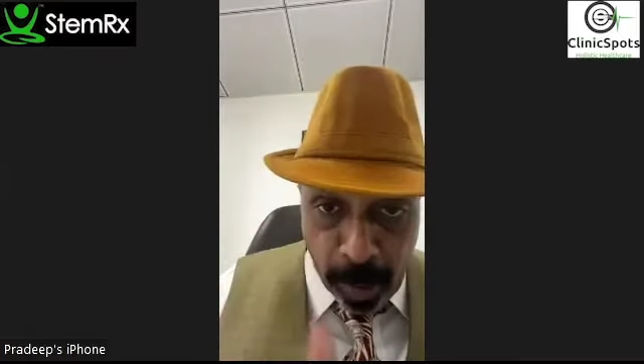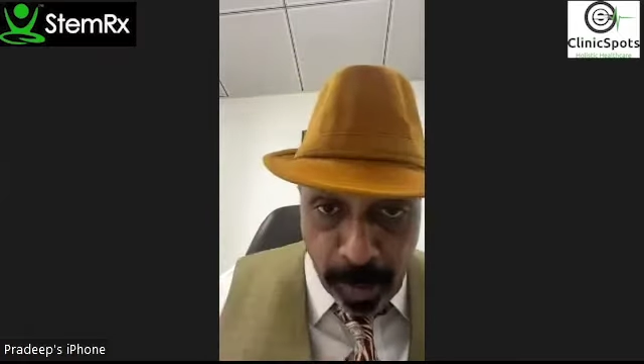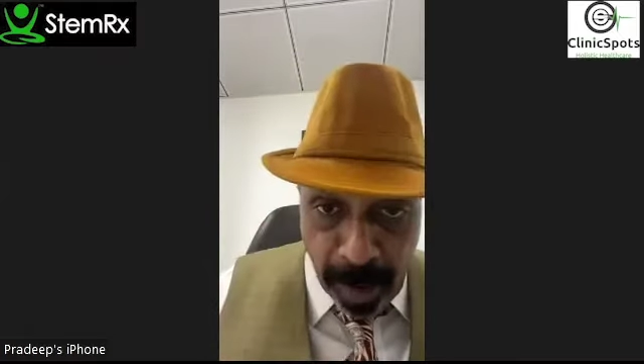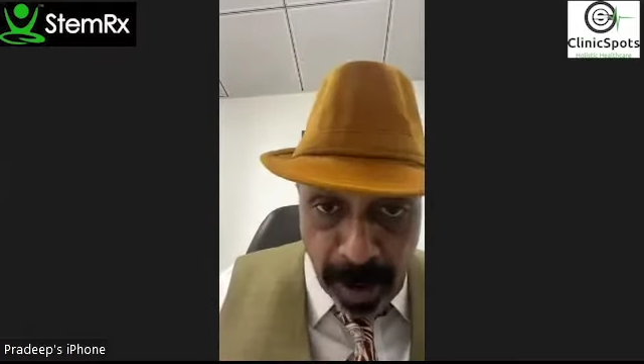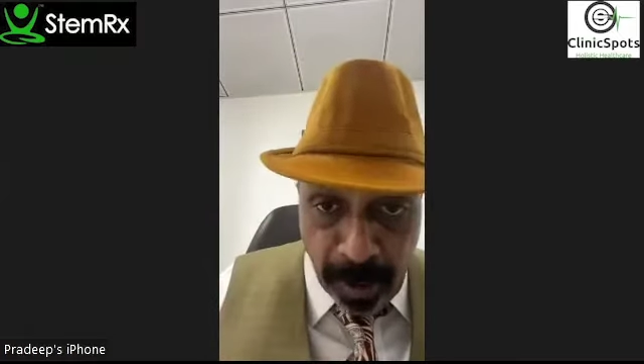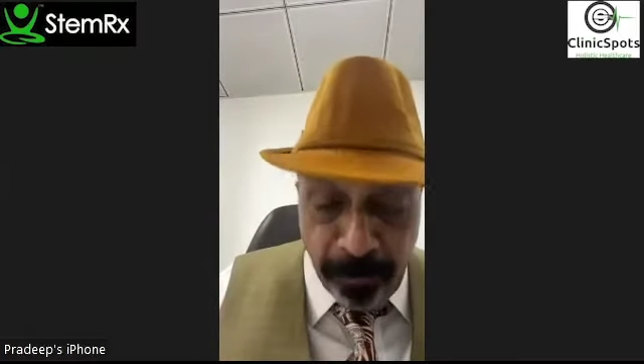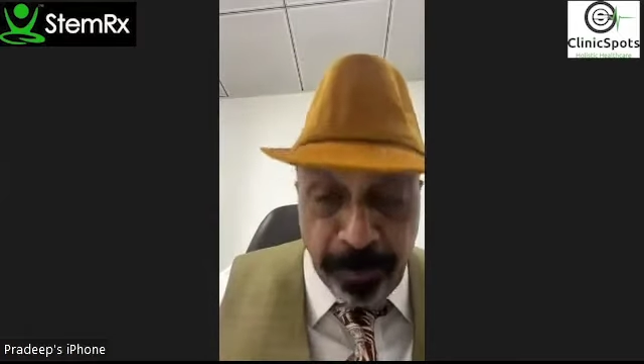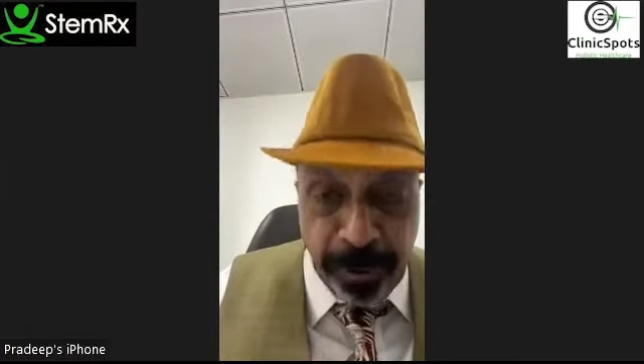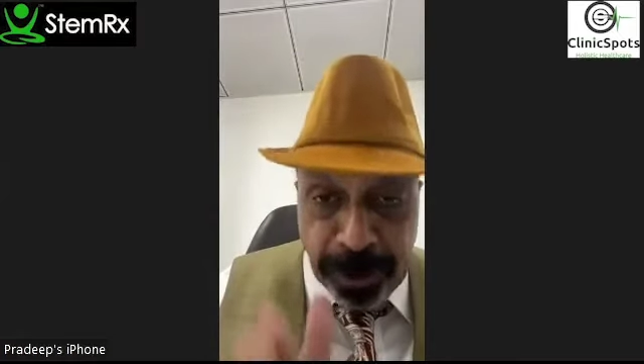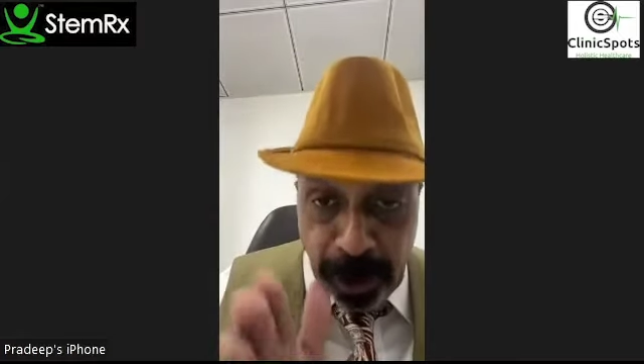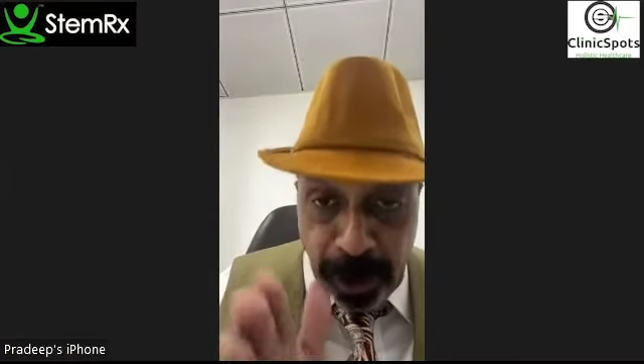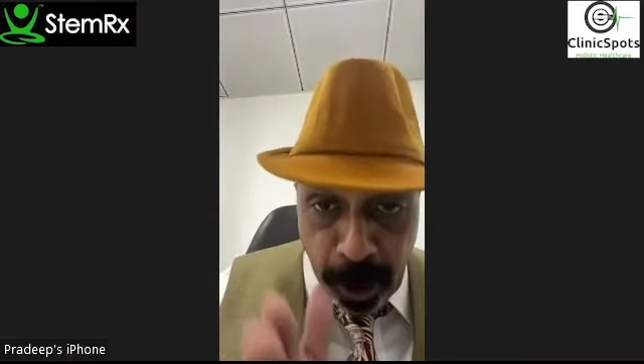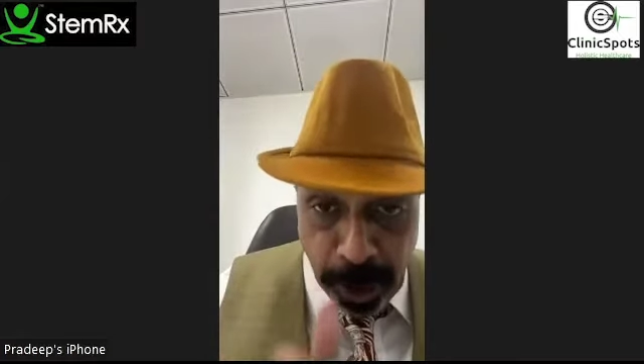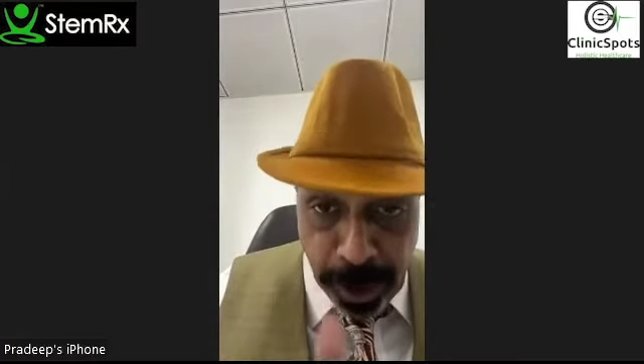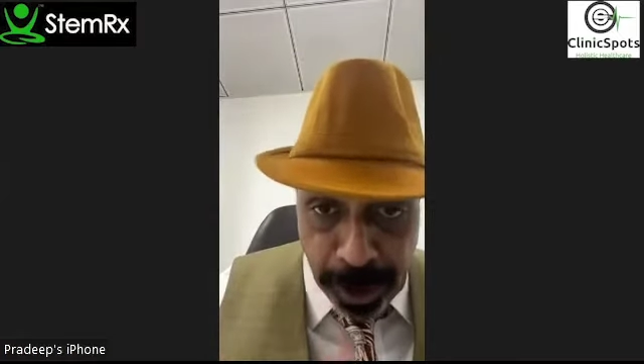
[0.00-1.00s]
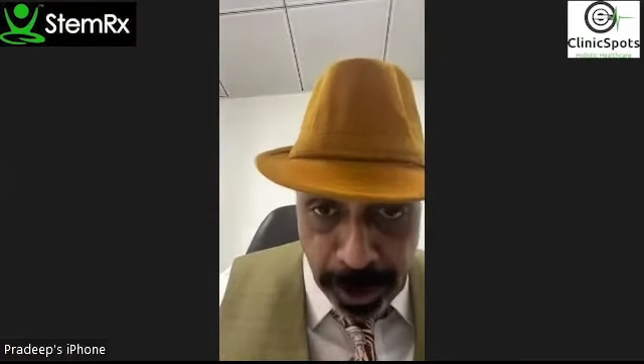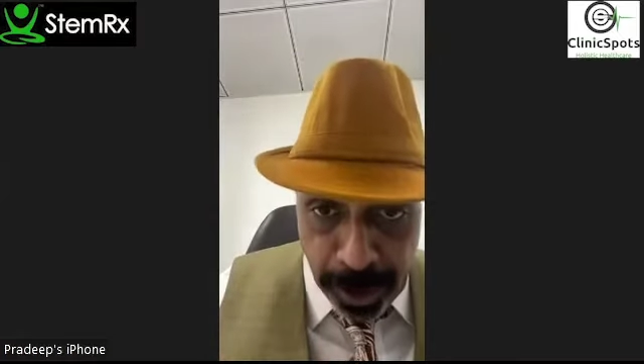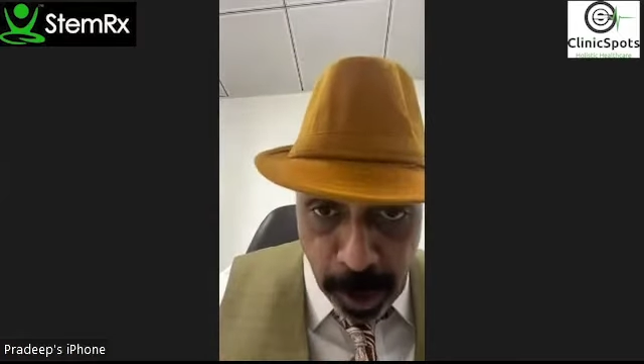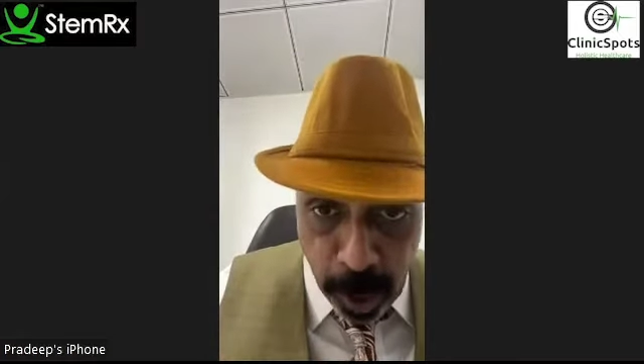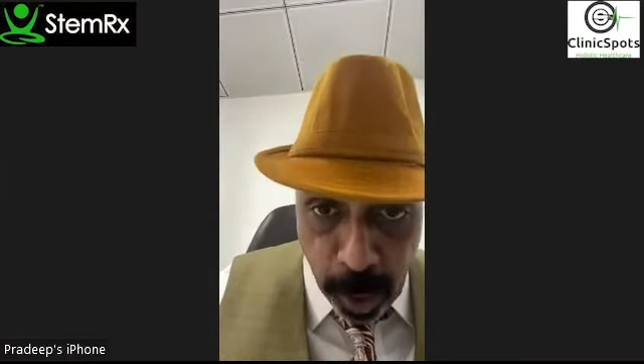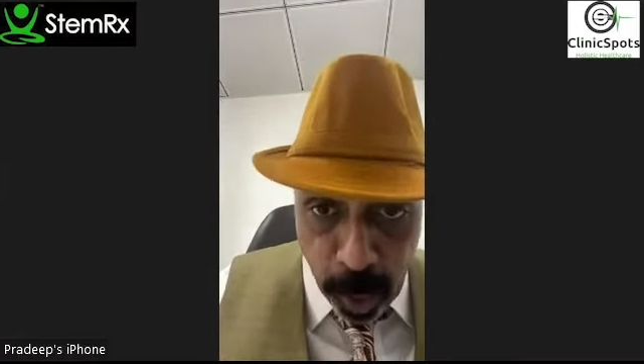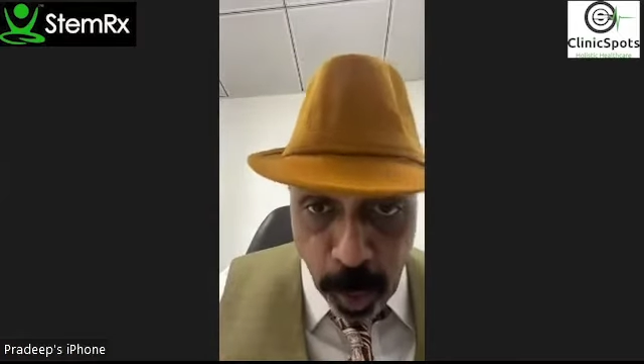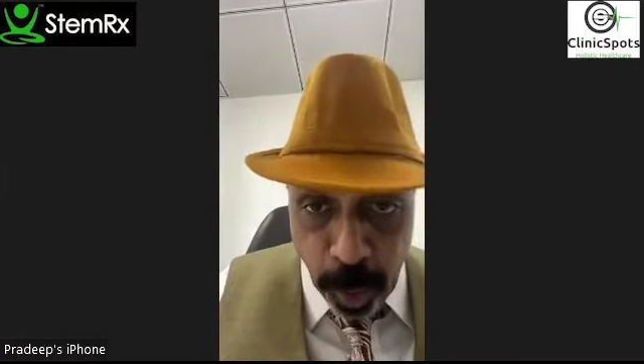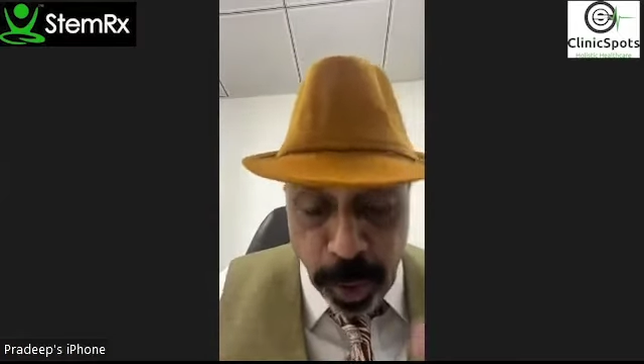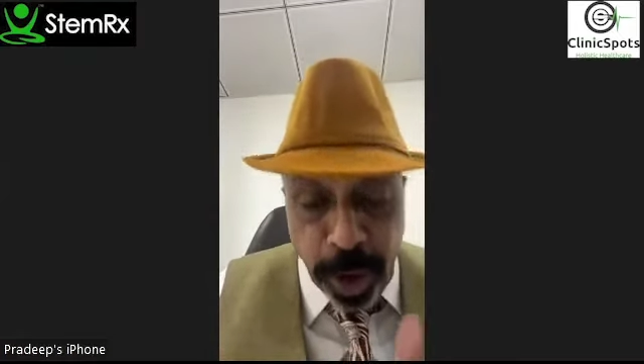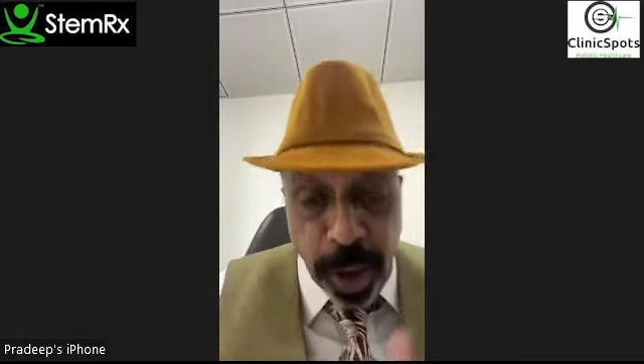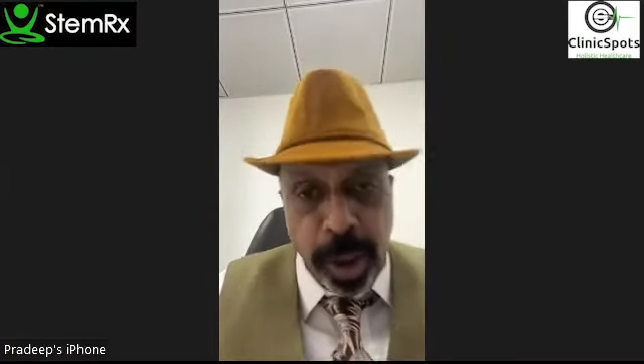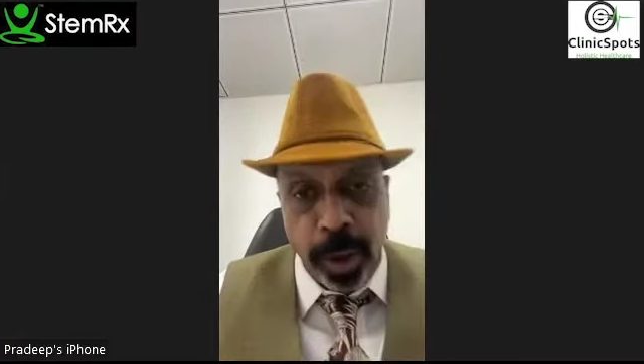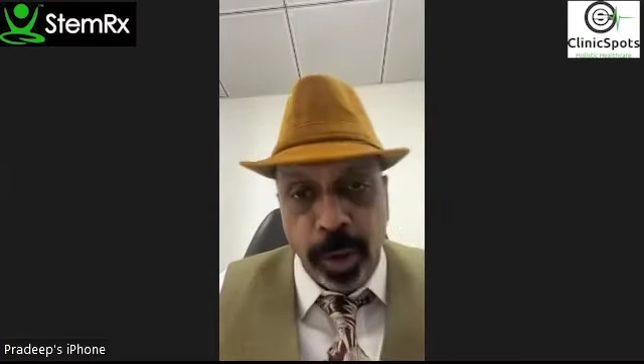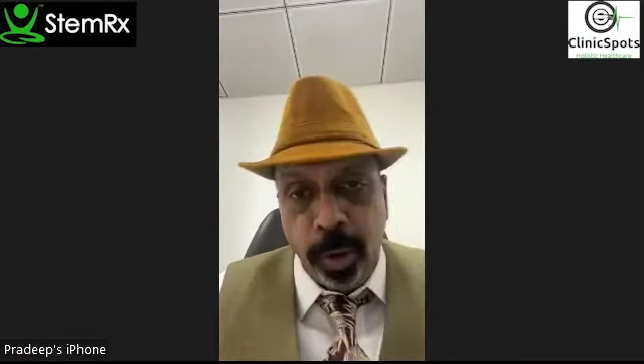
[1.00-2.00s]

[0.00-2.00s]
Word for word: normal physiological dose